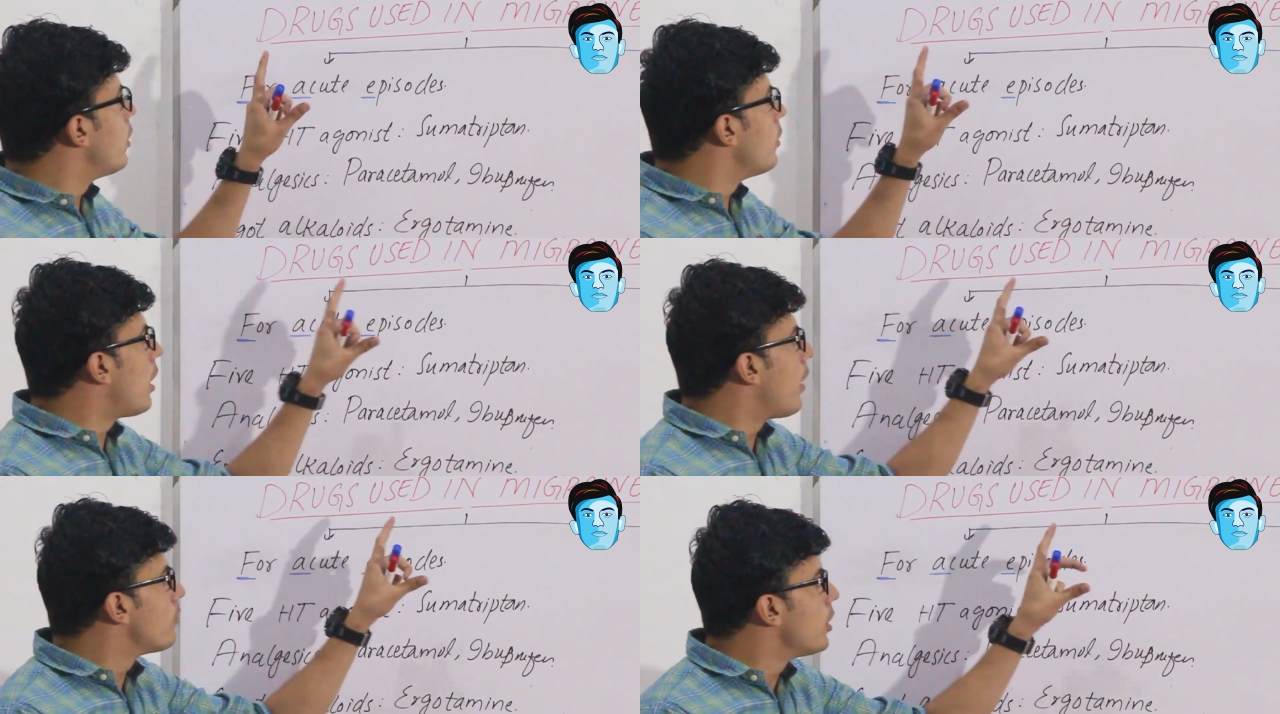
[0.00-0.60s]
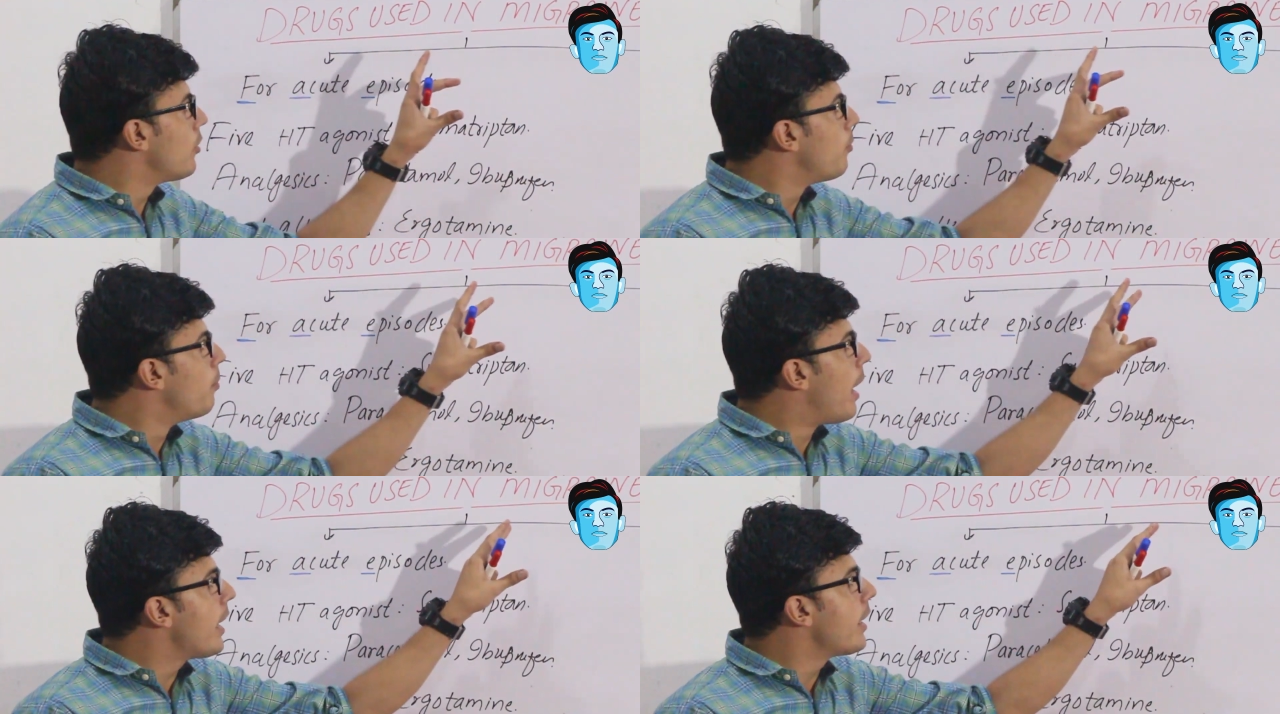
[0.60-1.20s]
Speaker 1: of the
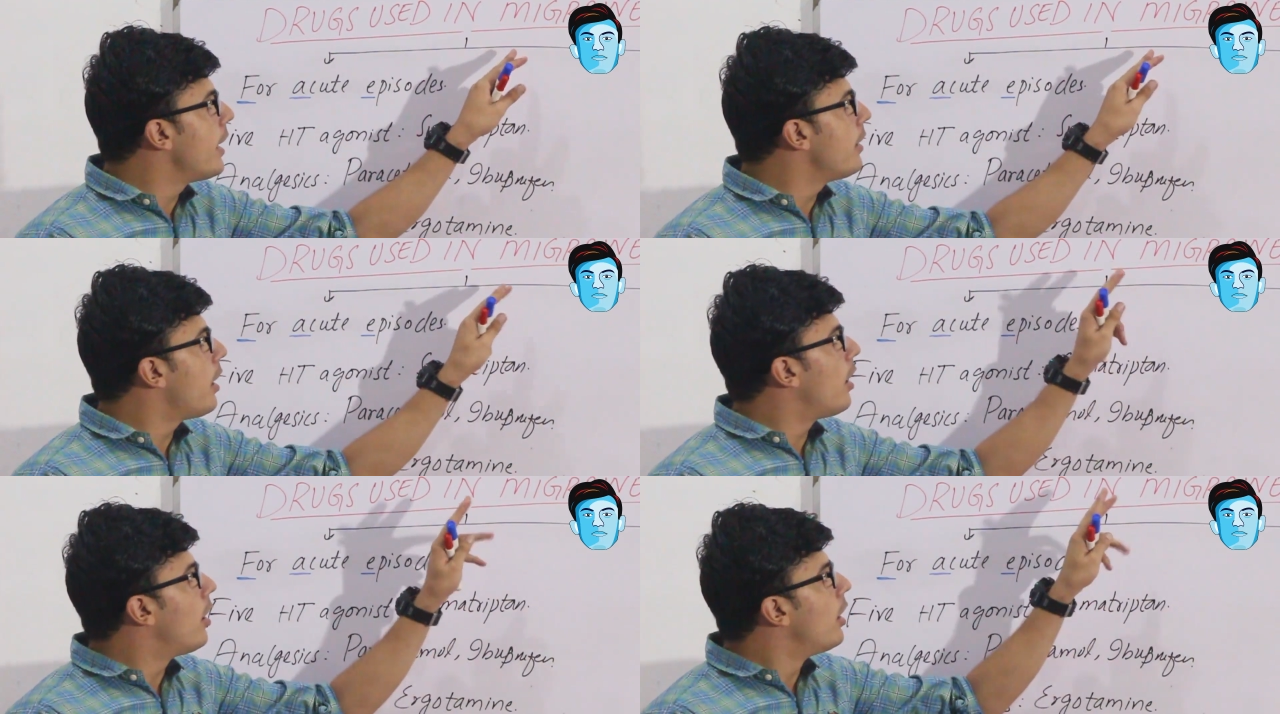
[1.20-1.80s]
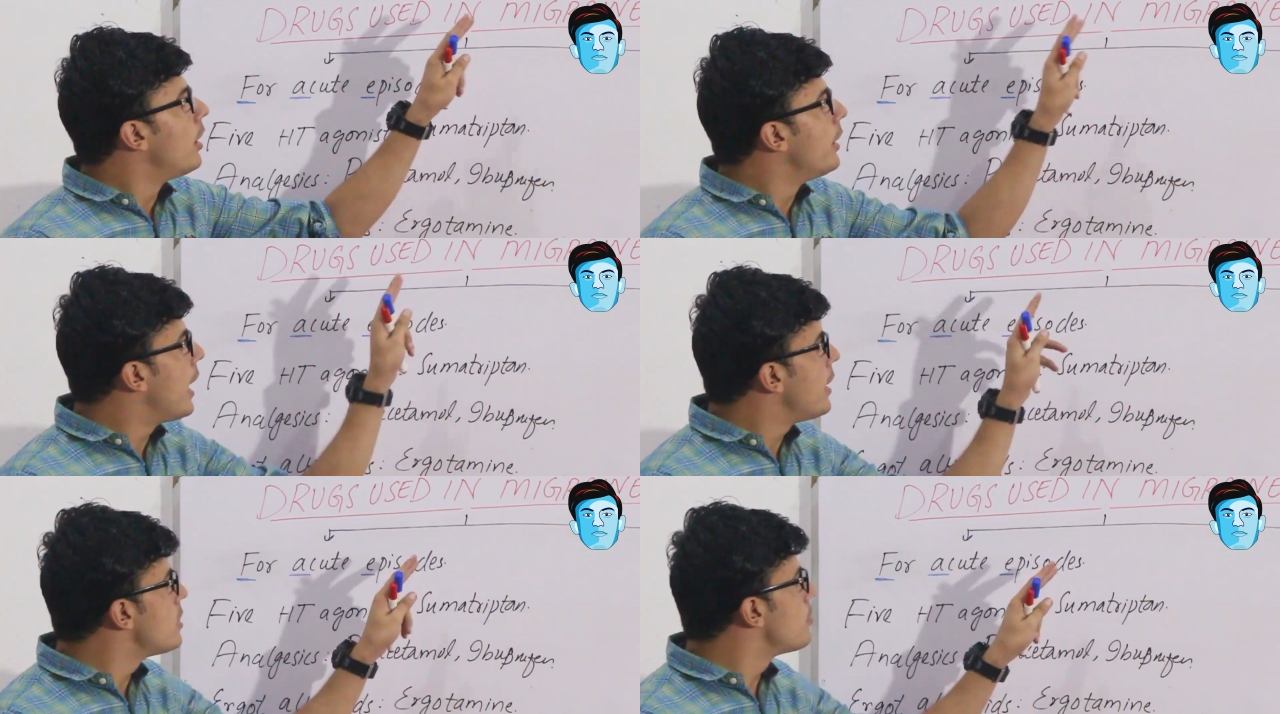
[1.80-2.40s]
migraine that
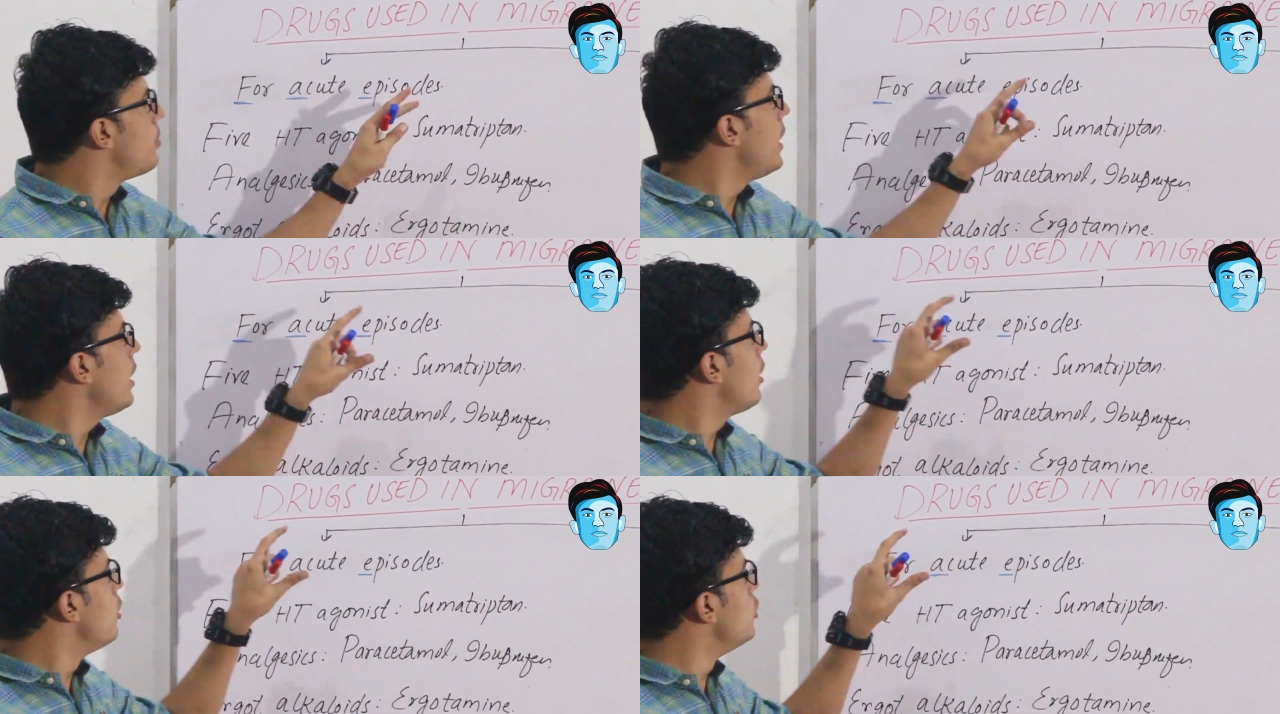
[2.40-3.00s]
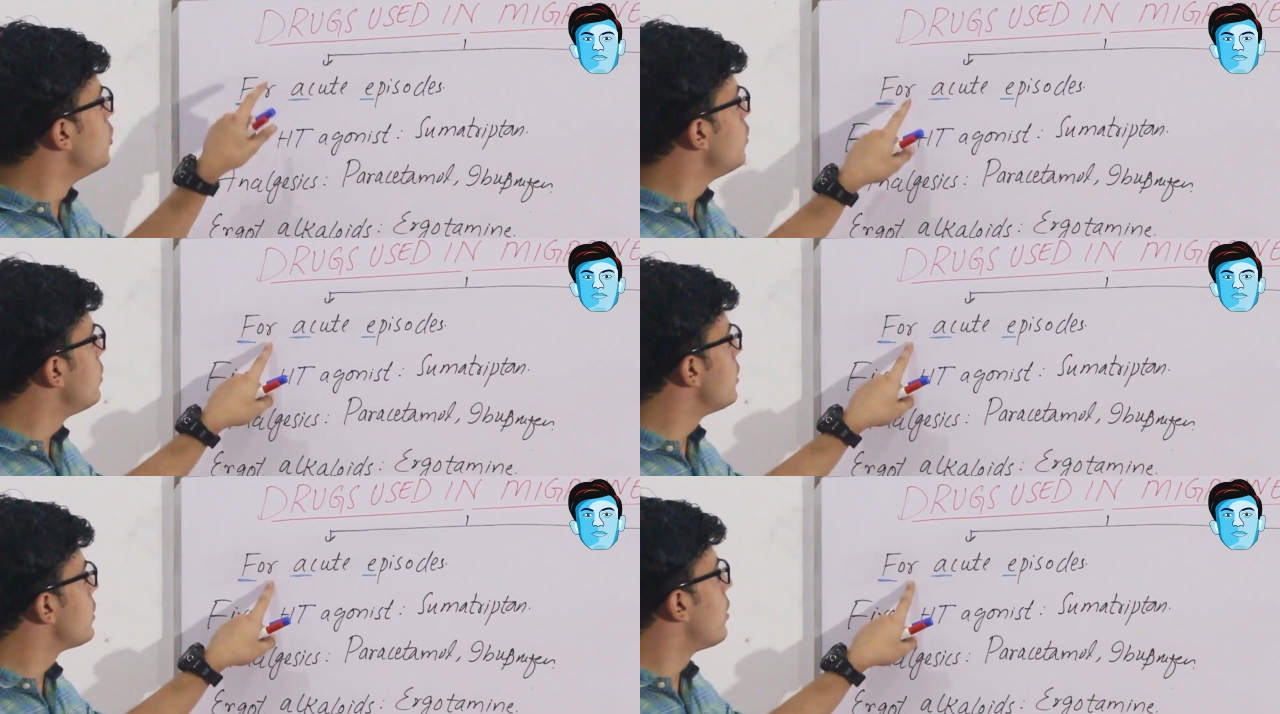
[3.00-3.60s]
is being
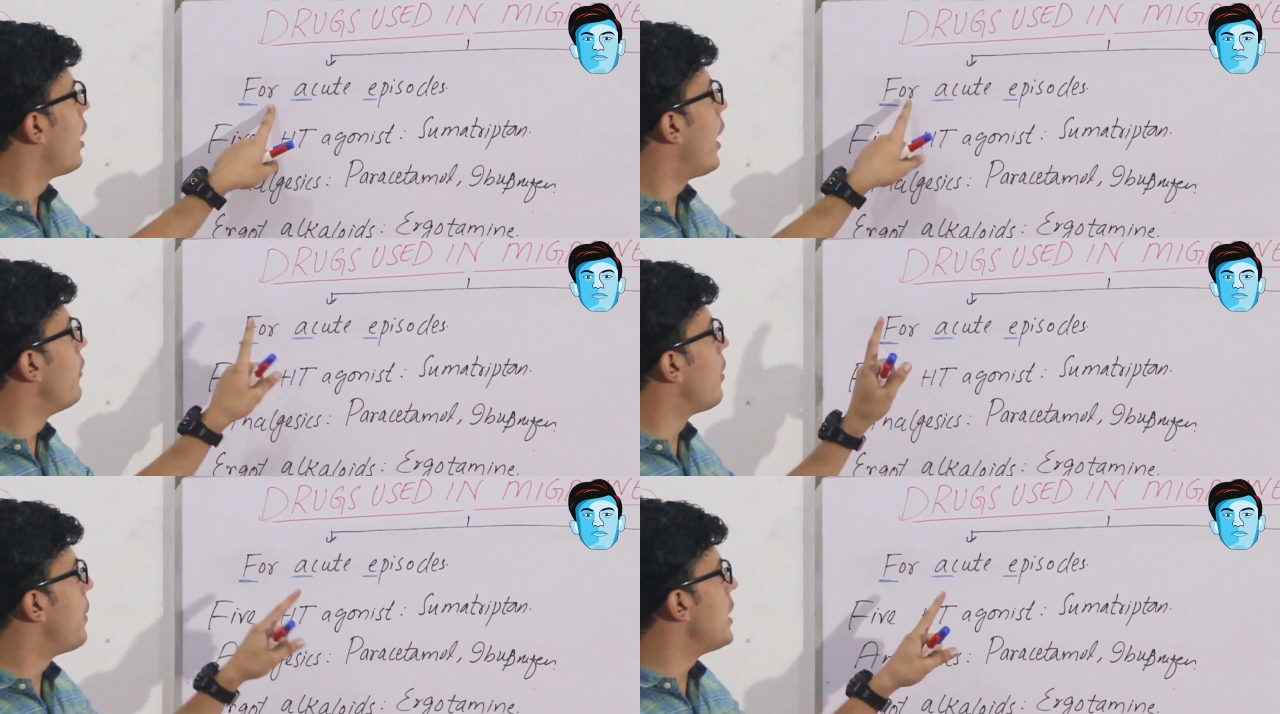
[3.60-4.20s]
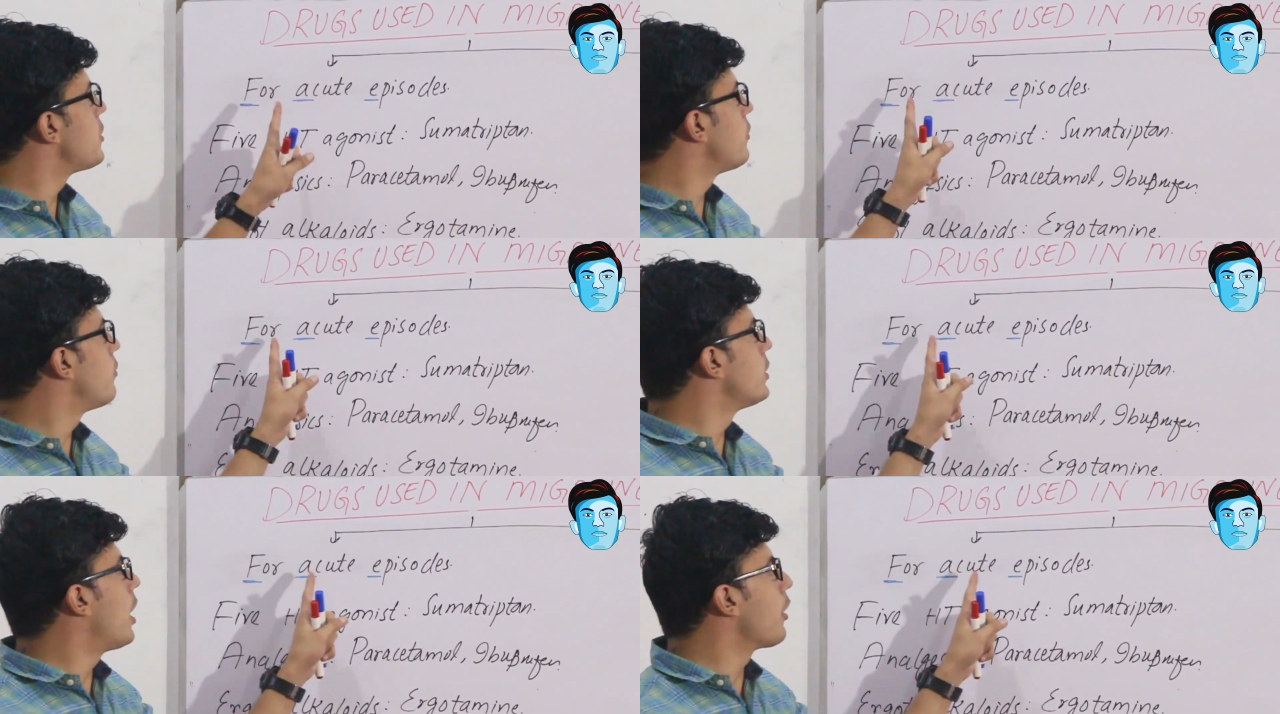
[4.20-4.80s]
used in the patient for
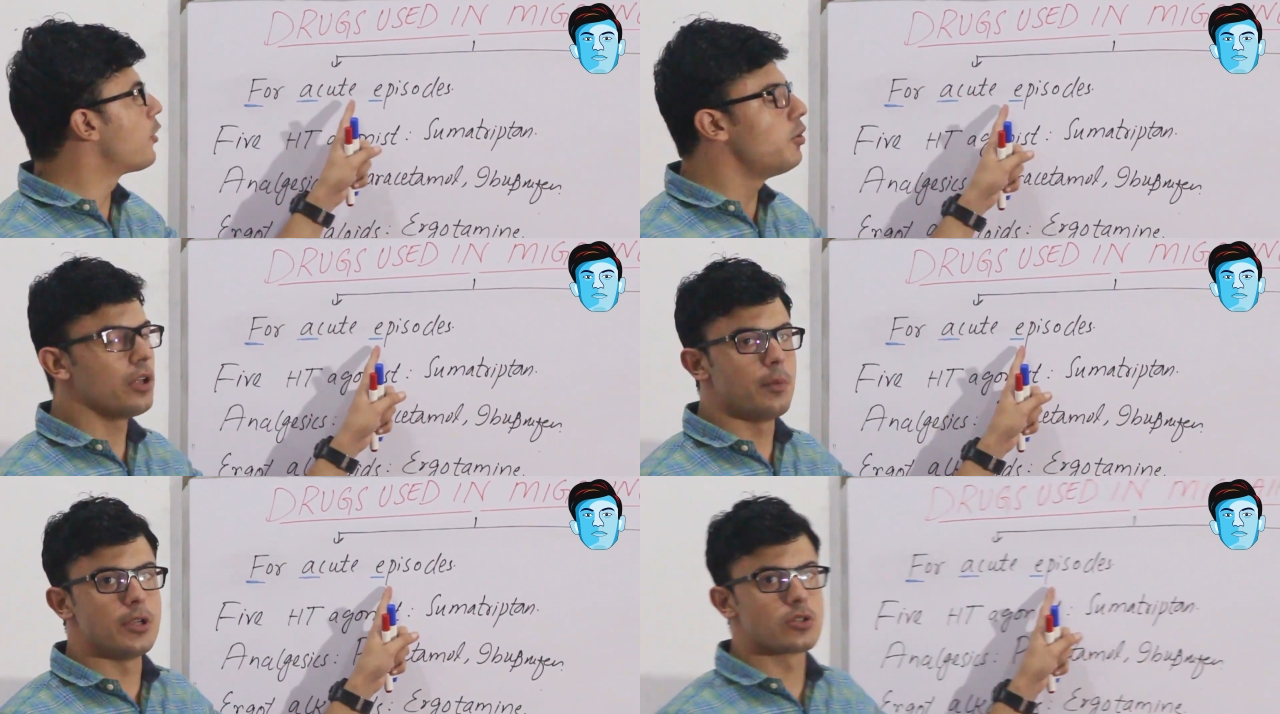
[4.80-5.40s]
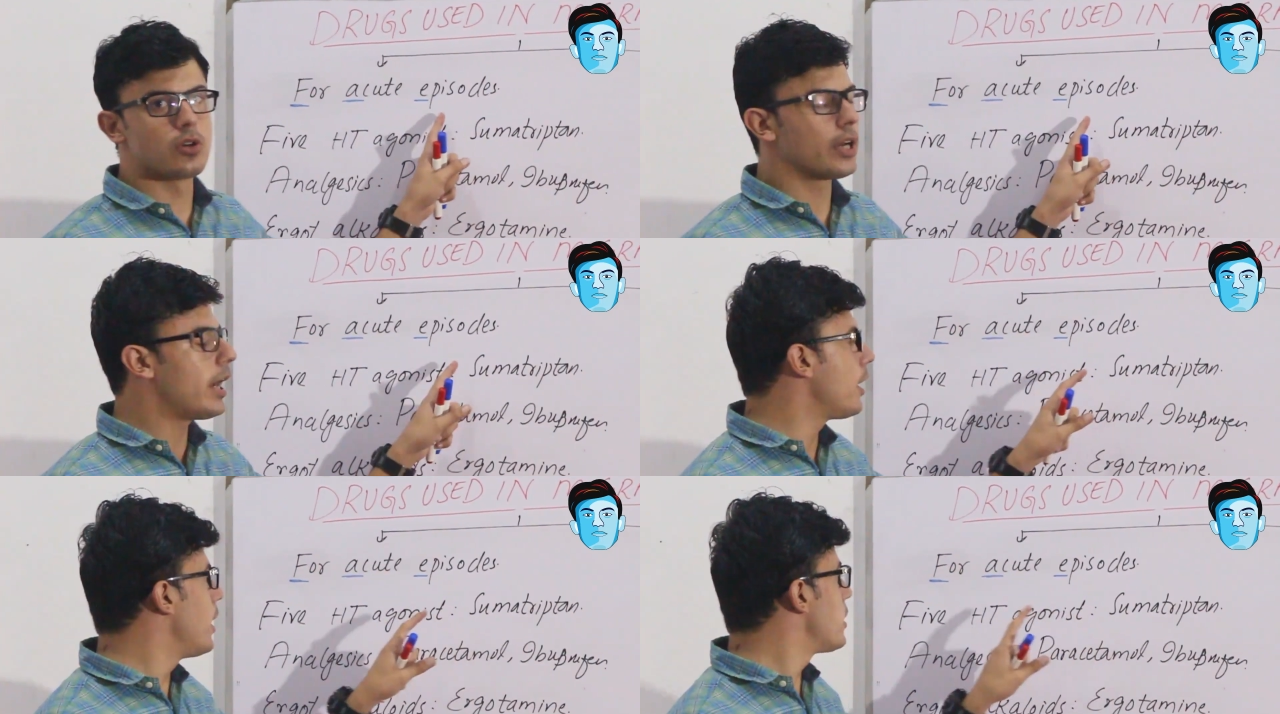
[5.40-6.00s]
the acute episode, that
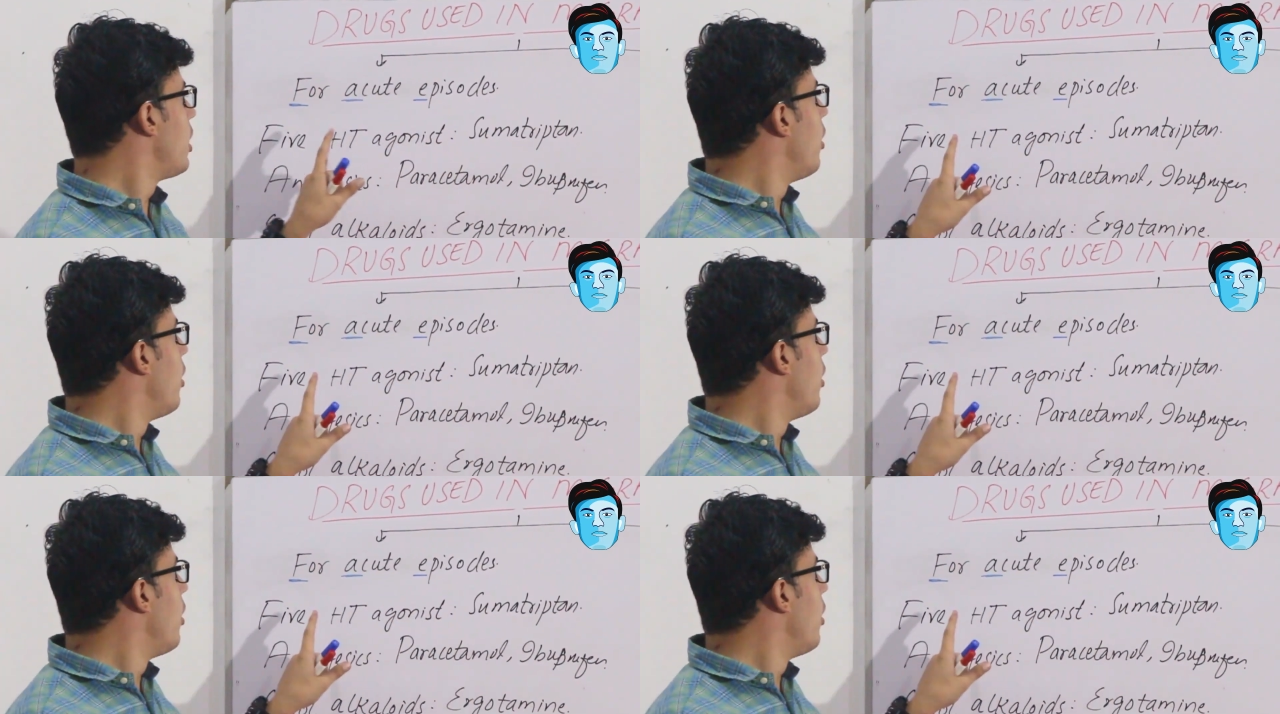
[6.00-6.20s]
is